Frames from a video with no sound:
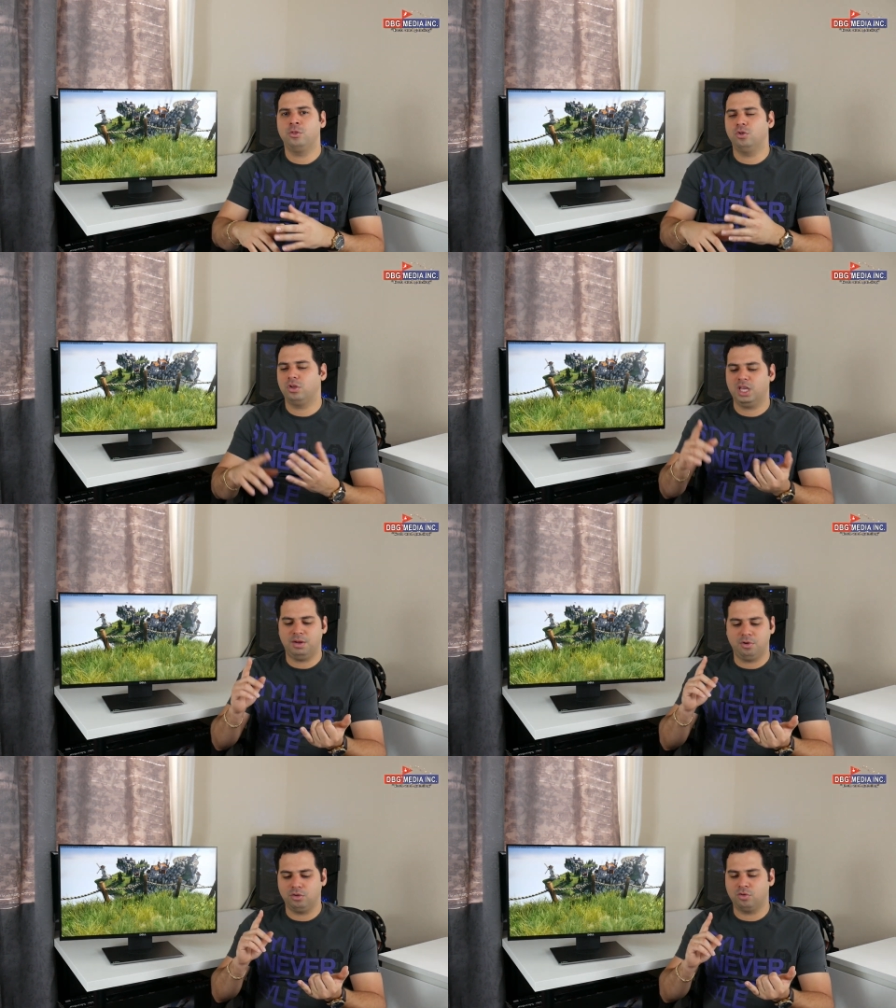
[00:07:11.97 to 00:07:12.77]
You don't care
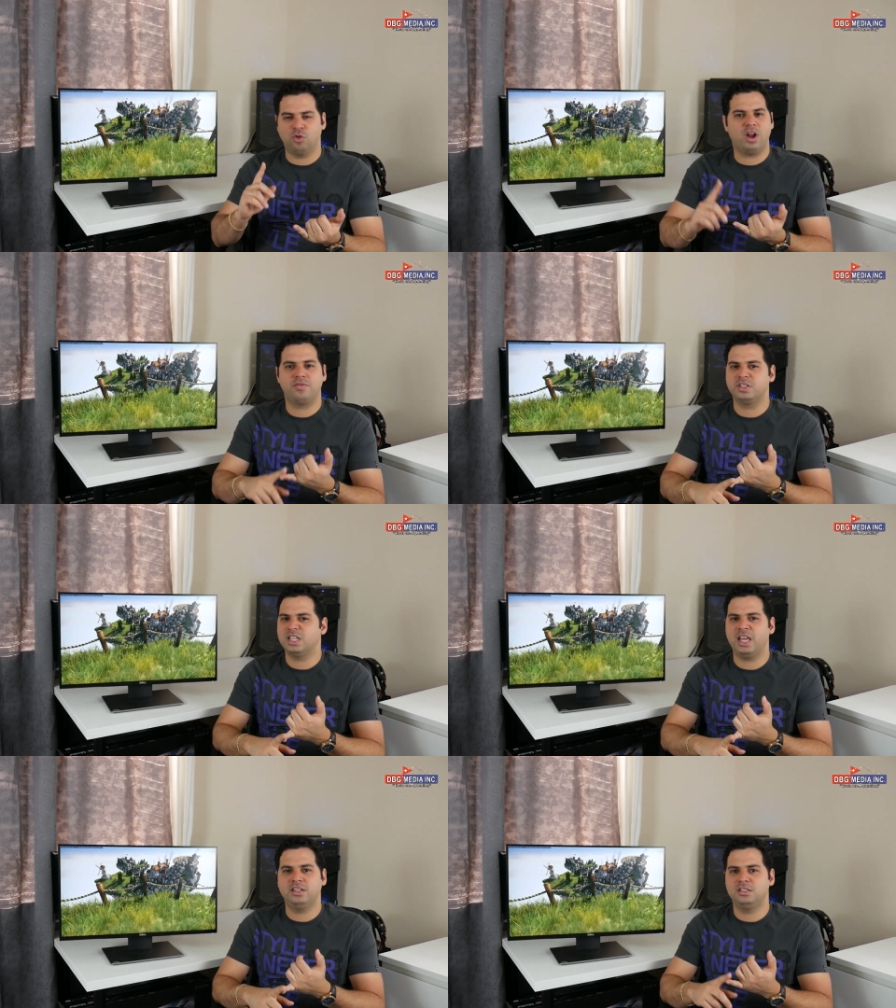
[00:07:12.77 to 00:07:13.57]
about
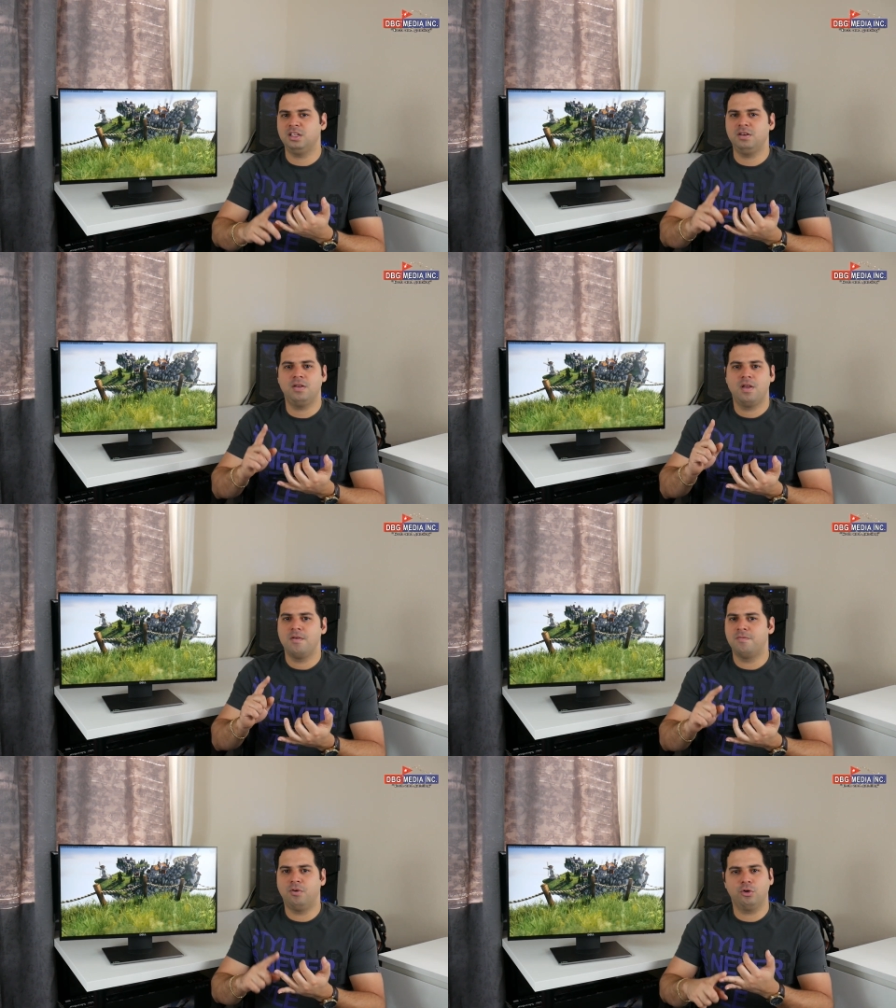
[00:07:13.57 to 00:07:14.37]
graphics editing,
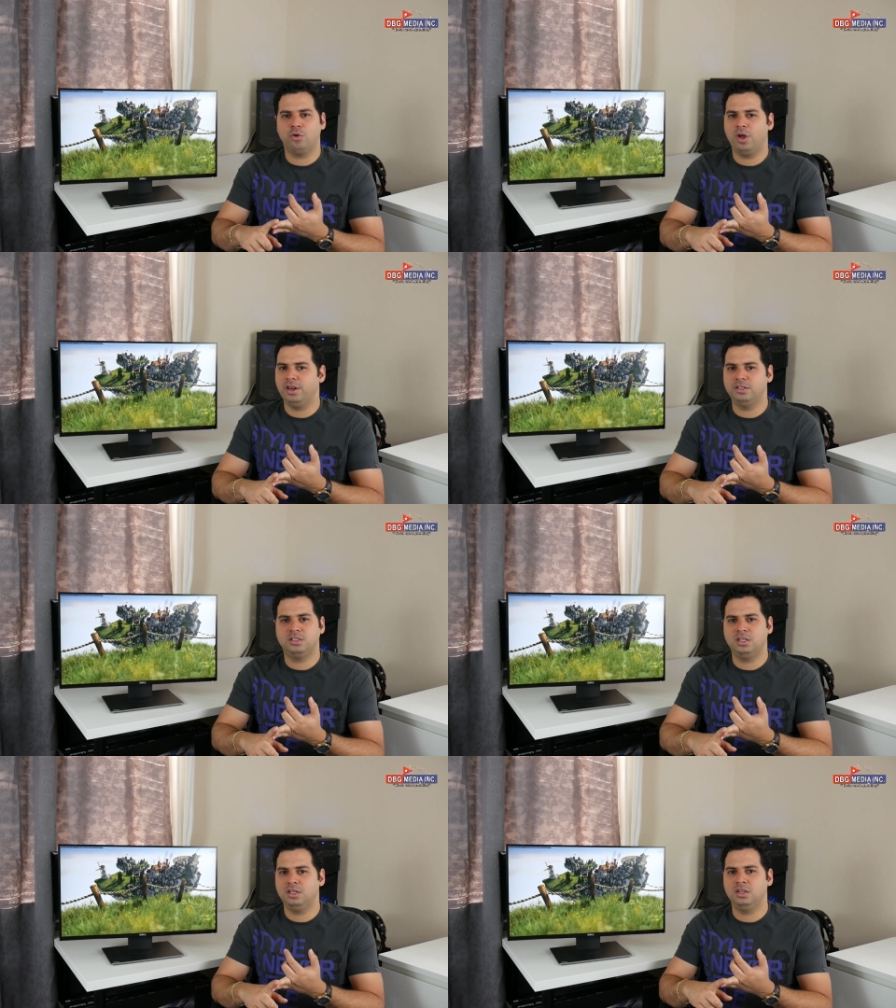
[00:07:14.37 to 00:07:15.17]
photo
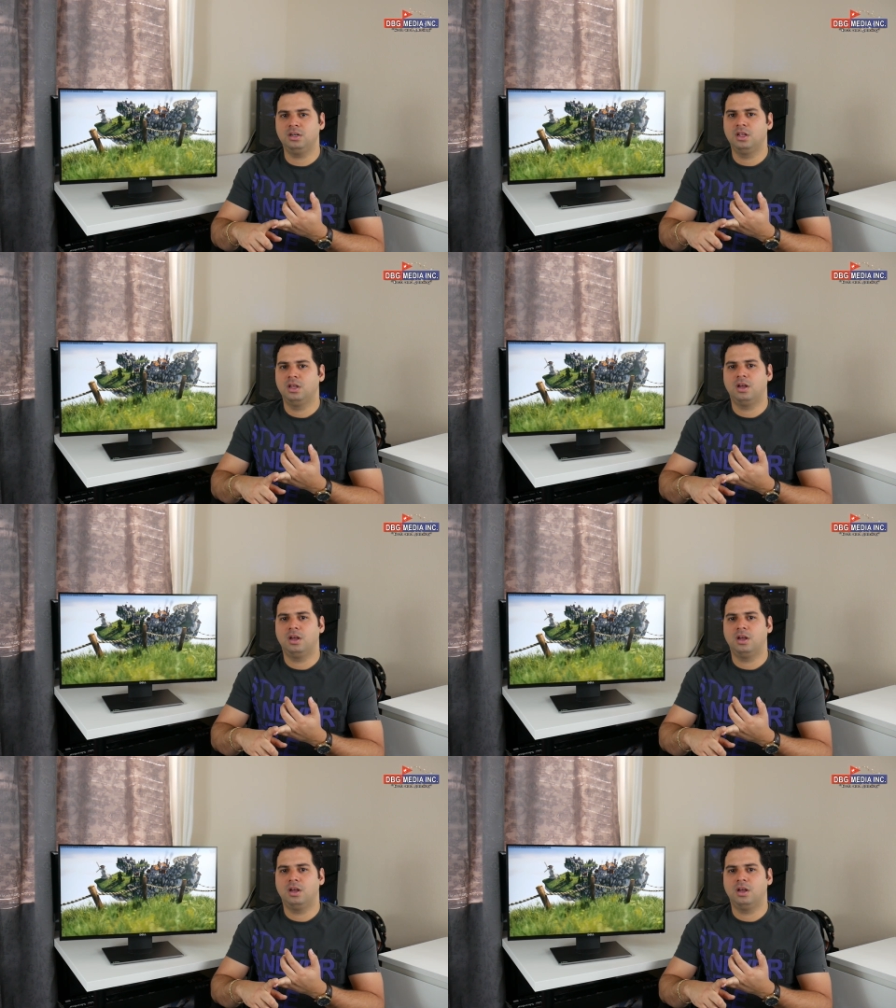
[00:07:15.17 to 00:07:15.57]
editing,